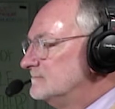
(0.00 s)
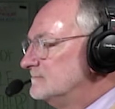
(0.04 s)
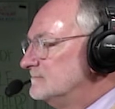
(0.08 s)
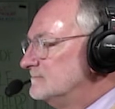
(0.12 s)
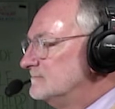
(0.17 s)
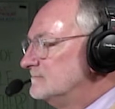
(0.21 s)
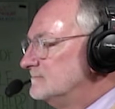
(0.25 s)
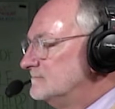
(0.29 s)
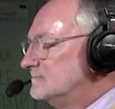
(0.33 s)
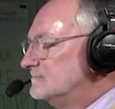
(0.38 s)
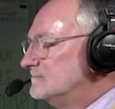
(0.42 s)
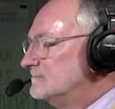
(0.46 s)

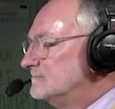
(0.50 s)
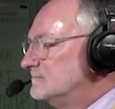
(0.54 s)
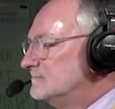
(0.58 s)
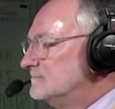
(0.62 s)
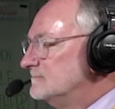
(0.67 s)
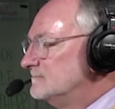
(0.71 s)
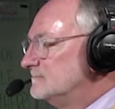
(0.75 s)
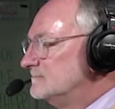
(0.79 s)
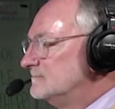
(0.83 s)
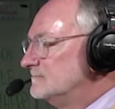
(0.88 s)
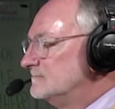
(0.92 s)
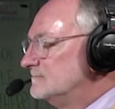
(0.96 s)

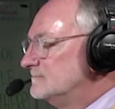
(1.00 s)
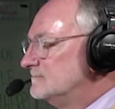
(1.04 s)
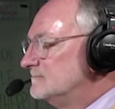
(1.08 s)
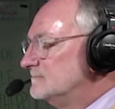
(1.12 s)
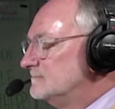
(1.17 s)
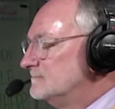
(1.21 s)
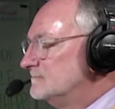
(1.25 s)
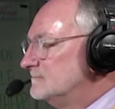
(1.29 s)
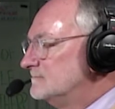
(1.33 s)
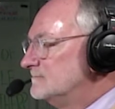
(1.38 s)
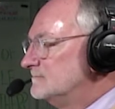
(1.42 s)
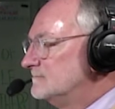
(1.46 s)

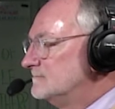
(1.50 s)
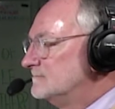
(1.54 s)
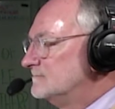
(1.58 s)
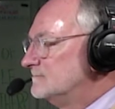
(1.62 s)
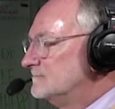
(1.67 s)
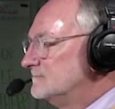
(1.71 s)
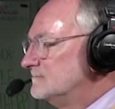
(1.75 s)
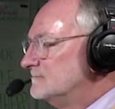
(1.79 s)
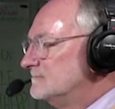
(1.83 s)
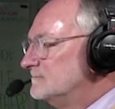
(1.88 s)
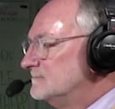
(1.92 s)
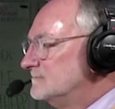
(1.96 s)

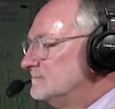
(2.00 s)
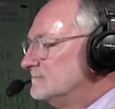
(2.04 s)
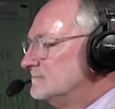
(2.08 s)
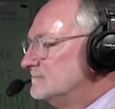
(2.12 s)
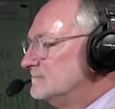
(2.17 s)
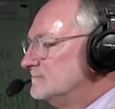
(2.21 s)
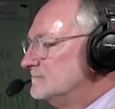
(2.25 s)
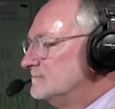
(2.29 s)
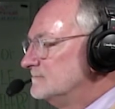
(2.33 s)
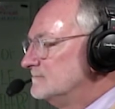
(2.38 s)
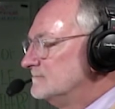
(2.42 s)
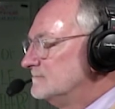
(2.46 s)

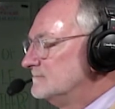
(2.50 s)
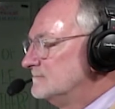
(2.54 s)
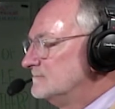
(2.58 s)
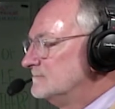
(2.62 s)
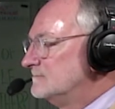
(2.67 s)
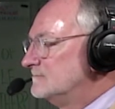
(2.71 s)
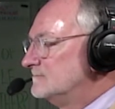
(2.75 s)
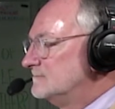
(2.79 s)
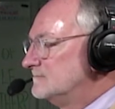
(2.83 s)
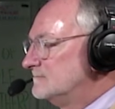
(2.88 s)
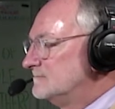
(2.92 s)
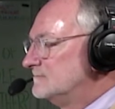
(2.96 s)

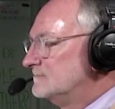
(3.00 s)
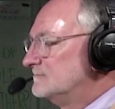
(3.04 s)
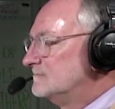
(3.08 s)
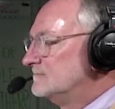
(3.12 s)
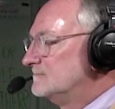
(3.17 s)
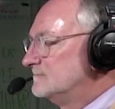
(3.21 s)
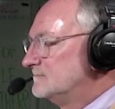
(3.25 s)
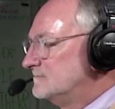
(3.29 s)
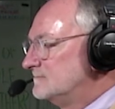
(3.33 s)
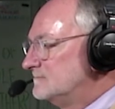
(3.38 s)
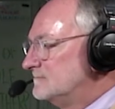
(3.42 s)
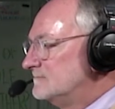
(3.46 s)

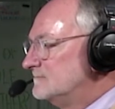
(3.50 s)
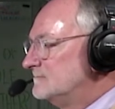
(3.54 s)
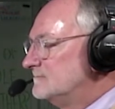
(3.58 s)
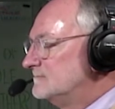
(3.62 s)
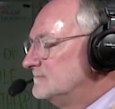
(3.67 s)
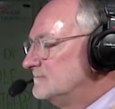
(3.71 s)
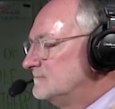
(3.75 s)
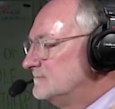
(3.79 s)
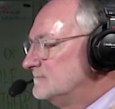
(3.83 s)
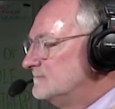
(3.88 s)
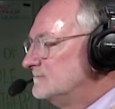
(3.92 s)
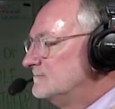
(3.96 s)

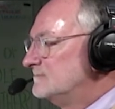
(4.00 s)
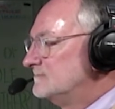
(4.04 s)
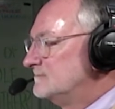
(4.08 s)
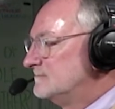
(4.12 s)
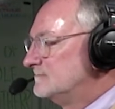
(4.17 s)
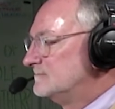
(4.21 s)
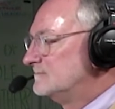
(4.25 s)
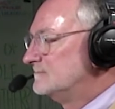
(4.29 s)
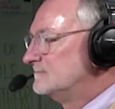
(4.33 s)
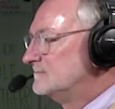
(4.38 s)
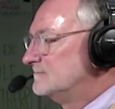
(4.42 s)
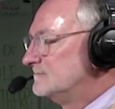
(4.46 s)

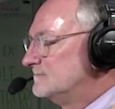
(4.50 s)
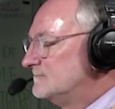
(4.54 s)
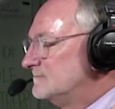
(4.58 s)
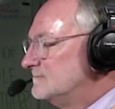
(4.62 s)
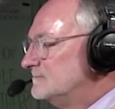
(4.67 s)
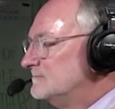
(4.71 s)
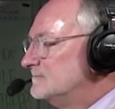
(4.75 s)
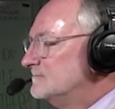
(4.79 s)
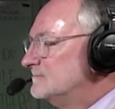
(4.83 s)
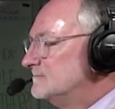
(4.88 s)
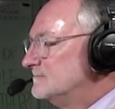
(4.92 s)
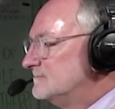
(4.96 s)

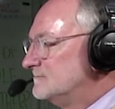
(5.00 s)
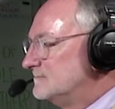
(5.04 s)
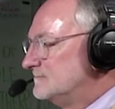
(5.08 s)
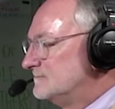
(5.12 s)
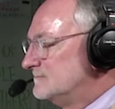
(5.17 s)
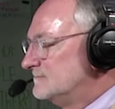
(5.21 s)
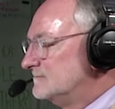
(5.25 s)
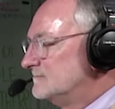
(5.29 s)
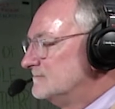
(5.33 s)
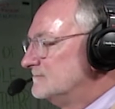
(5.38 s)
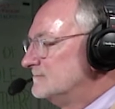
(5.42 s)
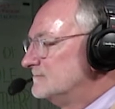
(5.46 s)

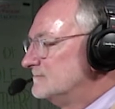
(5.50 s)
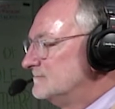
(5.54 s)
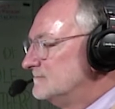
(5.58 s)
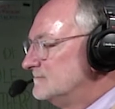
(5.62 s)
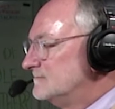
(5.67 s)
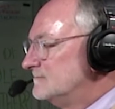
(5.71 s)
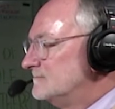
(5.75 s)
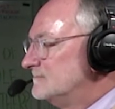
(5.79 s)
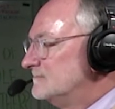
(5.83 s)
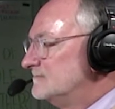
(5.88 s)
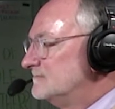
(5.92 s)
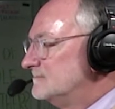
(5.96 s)

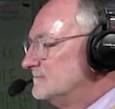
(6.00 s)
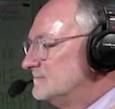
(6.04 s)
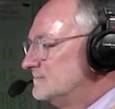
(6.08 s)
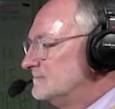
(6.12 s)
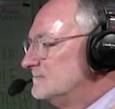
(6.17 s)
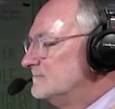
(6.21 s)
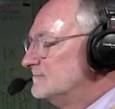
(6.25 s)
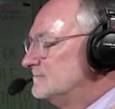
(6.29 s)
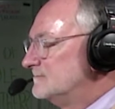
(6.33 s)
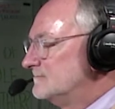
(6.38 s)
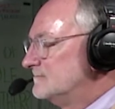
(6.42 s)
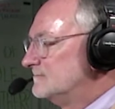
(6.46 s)

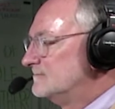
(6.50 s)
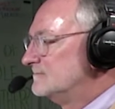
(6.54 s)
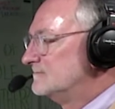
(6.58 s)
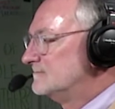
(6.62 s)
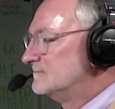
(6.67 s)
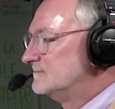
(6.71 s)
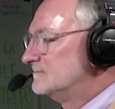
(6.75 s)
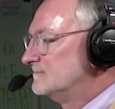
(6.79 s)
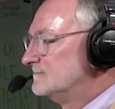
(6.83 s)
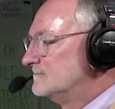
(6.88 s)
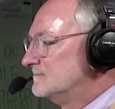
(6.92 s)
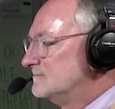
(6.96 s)

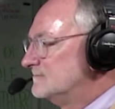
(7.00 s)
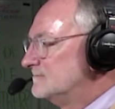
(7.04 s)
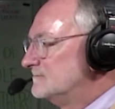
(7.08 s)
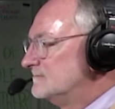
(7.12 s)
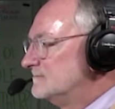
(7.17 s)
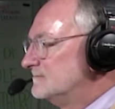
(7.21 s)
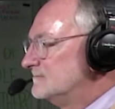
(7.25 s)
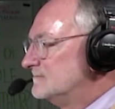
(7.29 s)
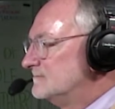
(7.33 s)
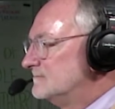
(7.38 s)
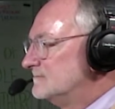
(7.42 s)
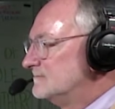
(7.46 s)

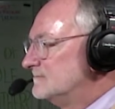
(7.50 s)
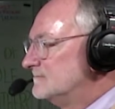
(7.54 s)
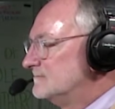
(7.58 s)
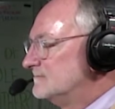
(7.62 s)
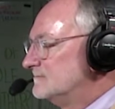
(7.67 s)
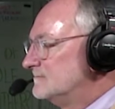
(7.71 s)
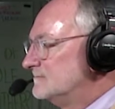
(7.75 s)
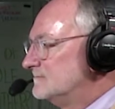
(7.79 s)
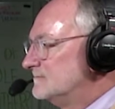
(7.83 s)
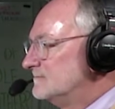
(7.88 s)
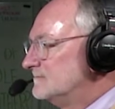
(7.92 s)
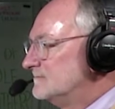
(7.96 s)

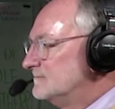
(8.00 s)
The person shown says nothing.